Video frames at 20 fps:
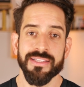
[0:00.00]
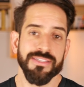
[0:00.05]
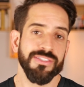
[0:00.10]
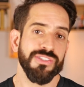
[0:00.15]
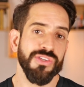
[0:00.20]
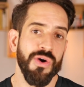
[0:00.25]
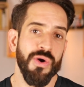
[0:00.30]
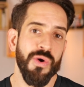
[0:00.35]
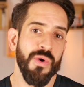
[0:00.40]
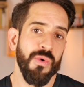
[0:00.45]

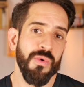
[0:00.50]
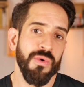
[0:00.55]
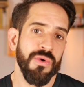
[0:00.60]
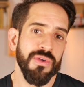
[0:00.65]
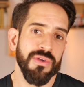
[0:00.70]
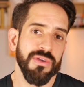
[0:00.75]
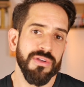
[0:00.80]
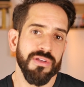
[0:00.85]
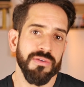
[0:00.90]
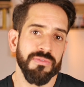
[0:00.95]
So
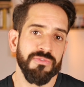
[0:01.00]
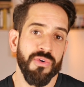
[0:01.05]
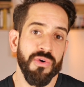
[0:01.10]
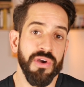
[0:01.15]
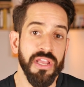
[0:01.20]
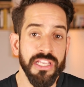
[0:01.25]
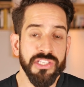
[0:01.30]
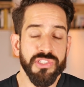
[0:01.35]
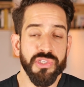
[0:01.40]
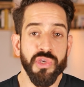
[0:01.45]

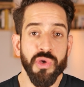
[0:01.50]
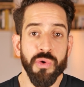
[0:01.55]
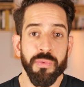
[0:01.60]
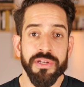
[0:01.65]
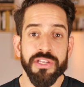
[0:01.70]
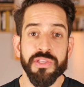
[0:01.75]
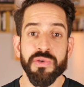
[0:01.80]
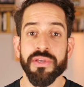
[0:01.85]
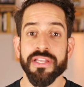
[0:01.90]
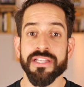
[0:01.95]
for each
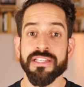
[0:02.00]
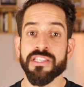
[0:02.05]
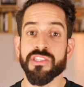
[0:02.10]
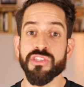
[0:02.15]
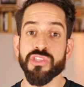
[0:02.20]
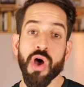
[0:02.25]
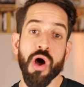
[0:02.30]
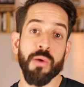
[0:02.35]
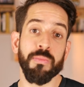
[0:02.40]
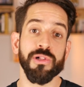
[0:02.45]
qubit, you
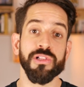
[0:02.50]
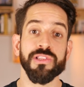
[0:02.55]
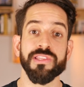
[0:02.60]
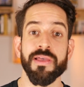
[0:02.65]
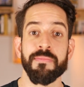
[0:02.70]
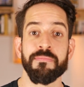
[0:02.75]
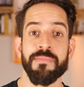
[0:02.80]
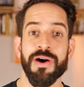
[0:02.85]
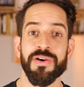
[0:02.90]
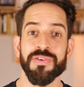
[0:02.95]
can double
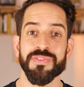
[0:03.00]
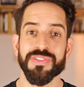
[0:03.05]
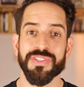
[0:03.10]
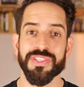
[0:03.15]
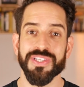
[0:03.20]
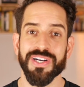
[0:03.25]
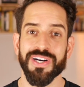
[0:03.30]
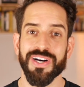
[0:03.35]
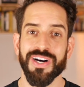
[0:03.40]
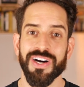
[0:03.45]
the
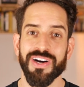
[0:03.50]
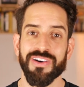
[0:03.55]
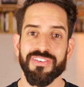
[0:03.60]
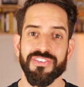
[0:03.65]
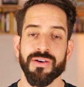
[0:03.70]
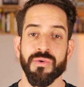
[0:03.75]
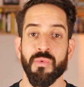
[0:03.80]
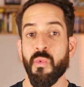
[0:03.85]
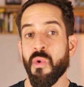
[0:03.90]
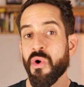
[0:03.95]
amount
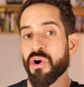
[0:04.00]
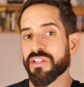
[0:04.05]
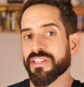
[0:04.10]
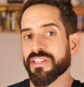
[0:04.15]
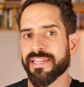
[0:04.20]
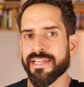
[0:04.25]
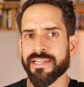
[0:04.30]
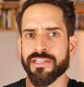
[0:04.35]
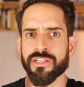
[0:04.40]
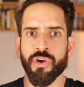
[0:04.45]
of work
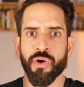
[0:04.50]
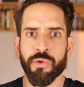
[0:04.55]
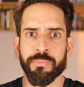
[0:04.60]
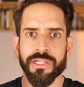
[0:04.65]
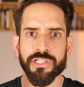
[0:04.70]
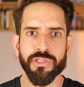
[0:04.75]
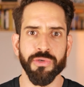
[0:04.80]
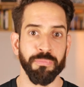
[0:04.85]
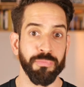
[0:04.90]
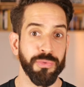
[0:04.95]

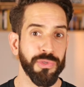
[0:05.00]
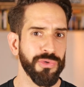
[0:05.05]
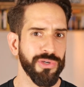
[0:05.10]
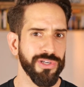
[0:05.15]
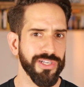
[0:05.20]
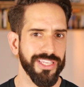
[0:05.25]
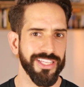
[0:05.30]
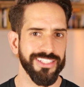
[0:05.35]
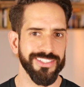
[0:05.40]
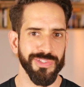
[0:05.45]
normal
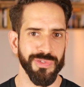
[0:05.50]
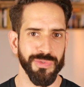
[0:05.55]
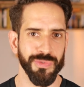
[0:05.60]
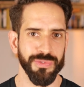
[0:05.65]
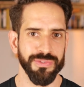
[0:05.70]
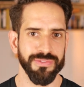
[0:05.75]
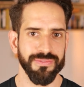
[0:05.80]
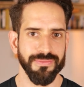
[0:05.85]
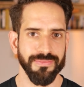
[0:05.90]
computer can do.